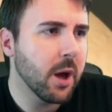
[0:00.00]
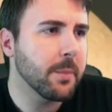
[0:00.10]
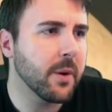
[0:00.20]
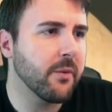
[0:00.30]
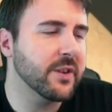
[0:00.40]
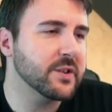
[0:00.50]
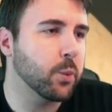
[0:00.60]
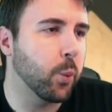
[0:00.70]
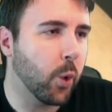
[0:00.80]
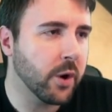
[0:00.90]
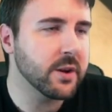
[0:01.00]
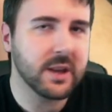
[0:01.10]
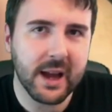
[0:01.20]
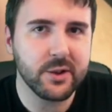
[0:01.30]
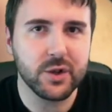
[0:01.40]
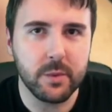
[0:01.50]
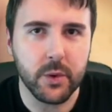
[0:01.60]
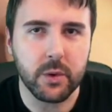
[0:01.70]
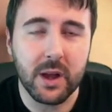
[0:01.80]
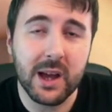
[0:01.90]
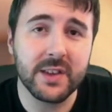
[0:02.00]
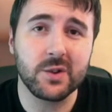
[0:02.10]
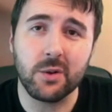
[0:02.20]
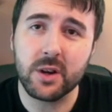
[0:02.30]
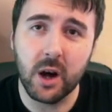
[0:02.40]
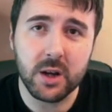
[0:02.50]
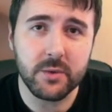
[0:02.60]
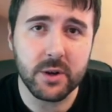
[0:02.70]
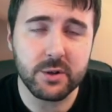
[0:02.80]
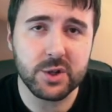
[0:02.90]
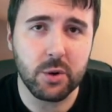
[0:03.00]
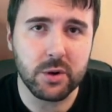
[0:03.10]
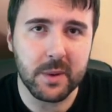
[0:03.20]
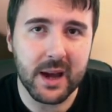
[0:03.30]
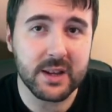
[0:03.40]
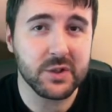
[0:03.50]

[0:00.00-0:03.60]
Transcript: But this one catcher model has got cutlery on a shoulder pad,